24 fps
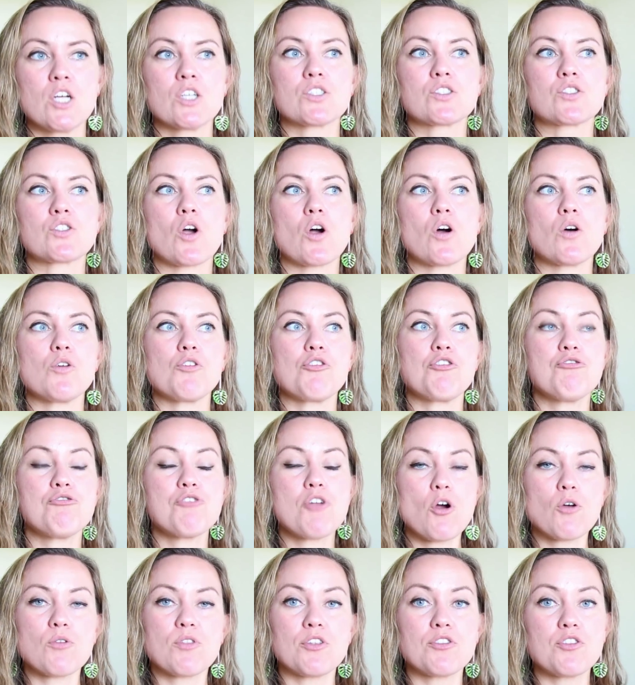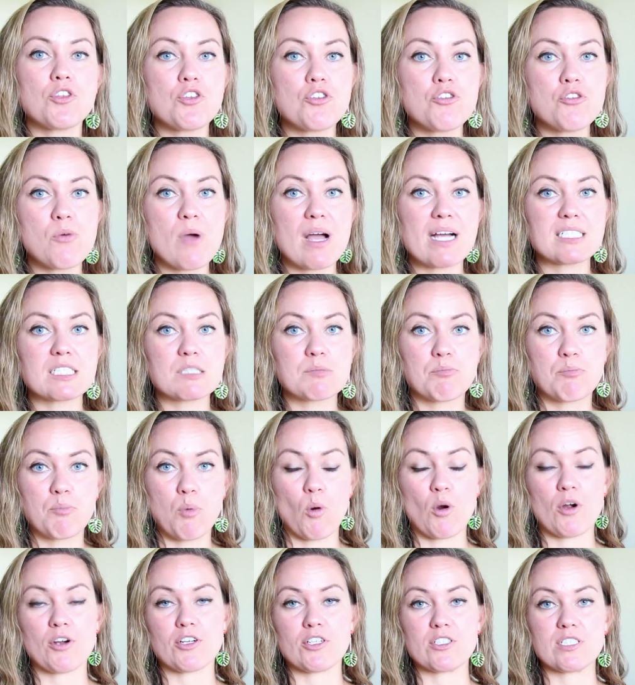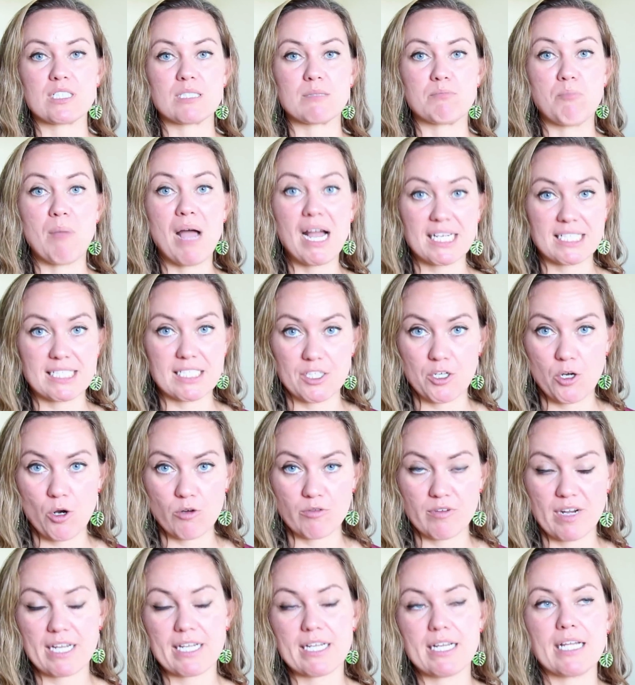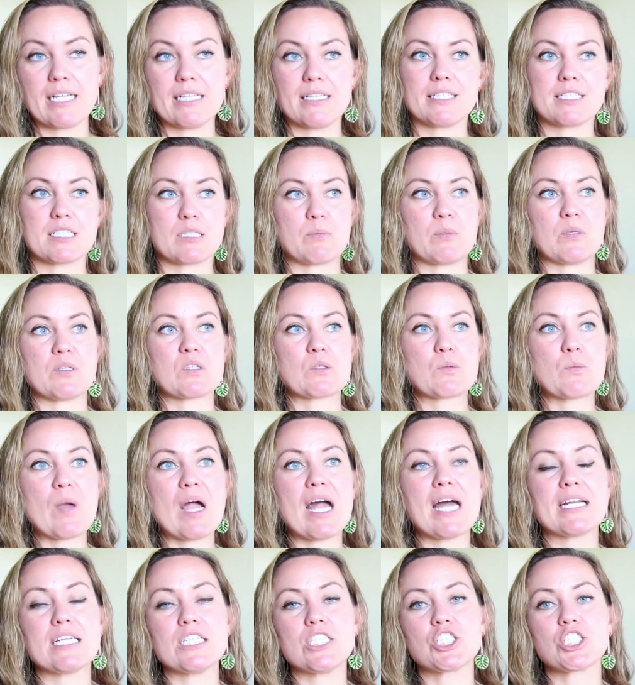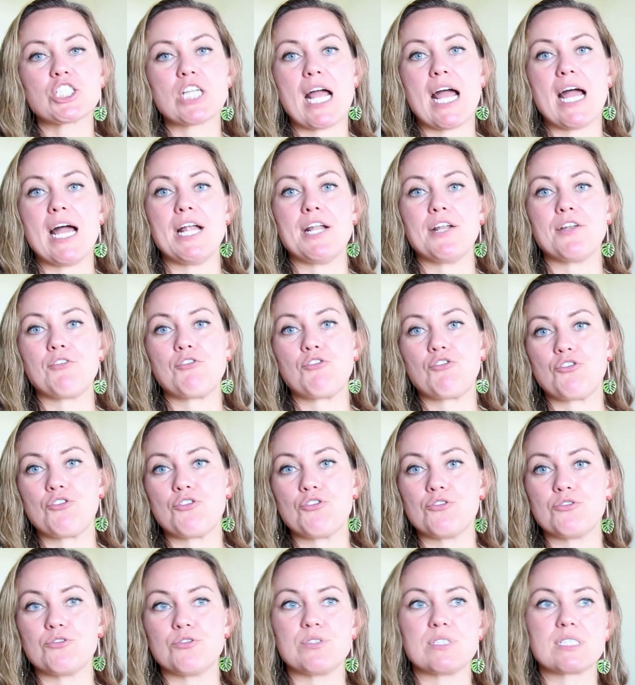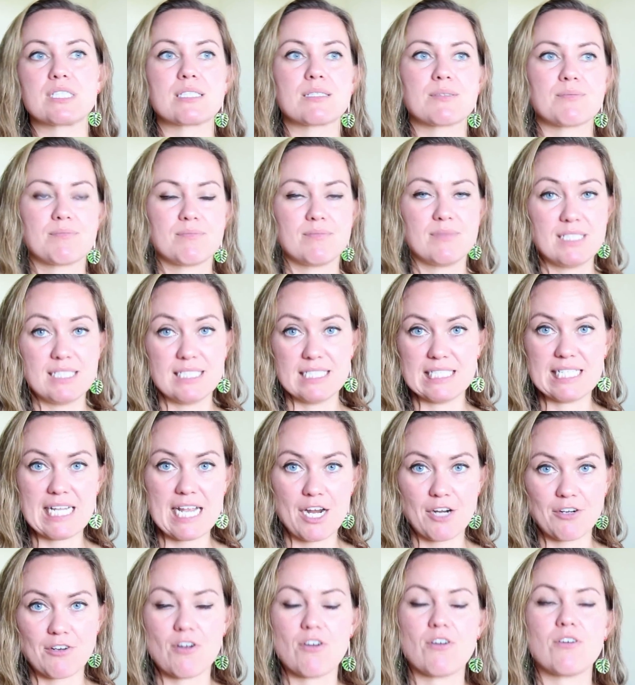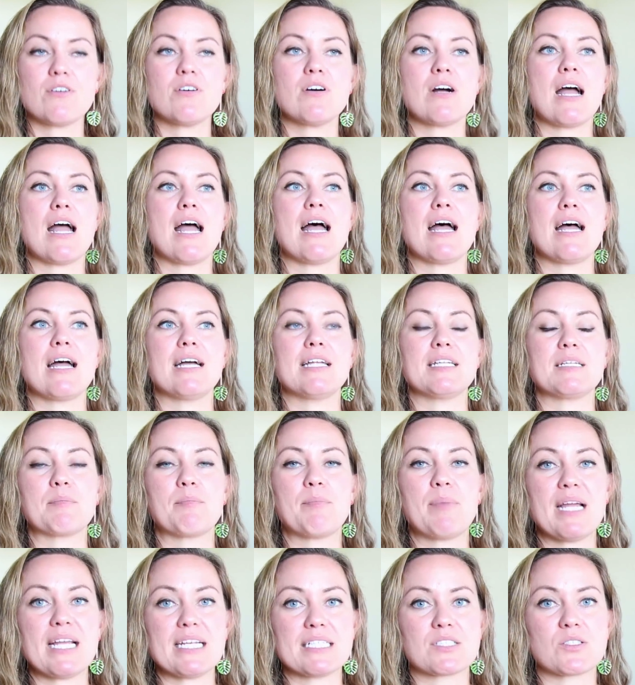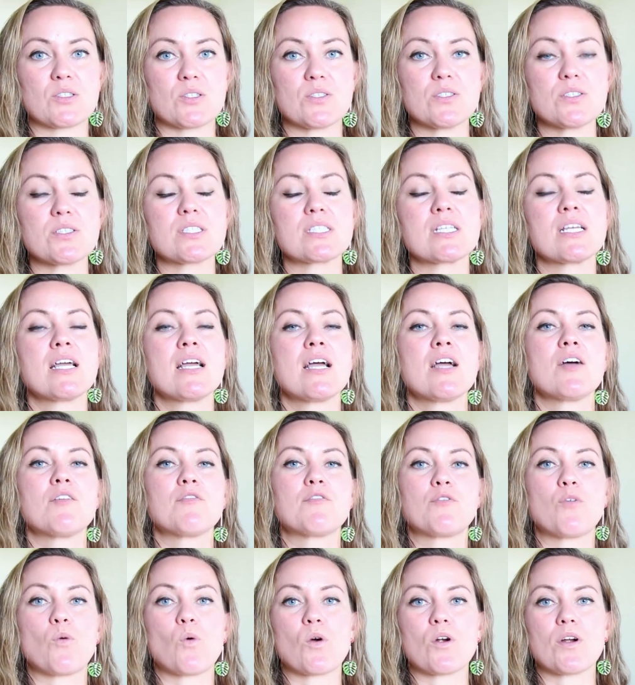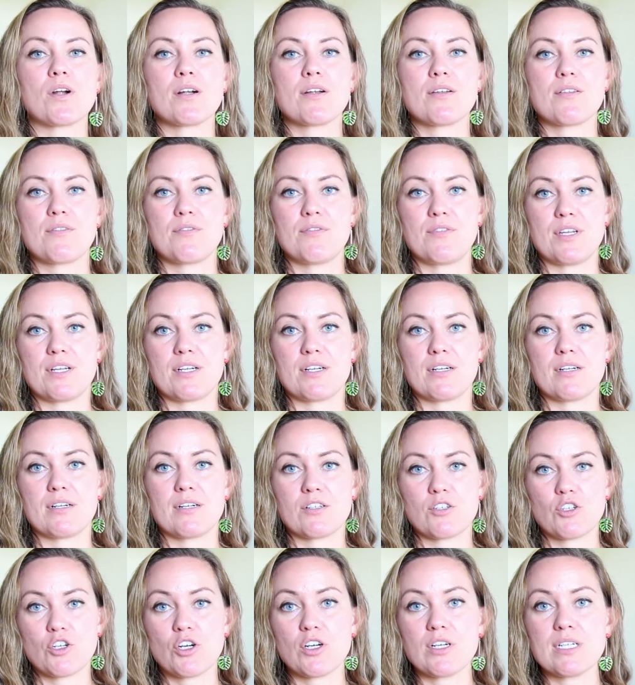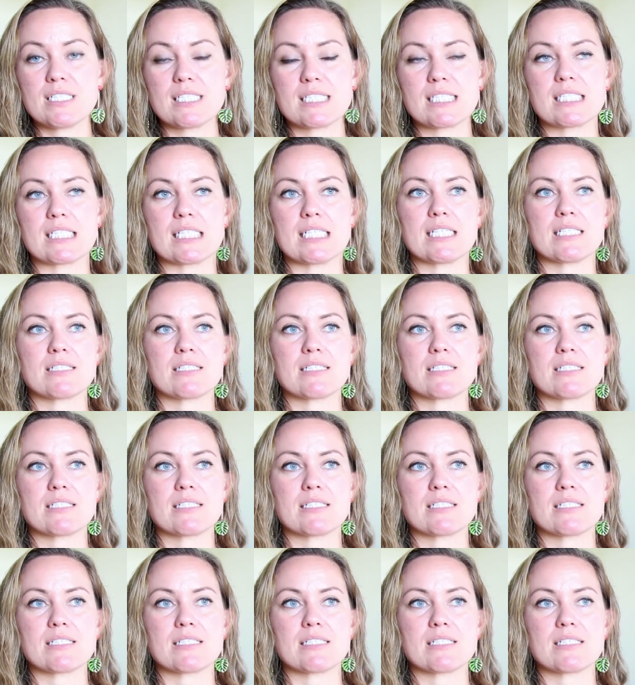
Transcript: So you know that the US borders Mexico, right? And they speak Spanish and use dinero and pesos for their currency.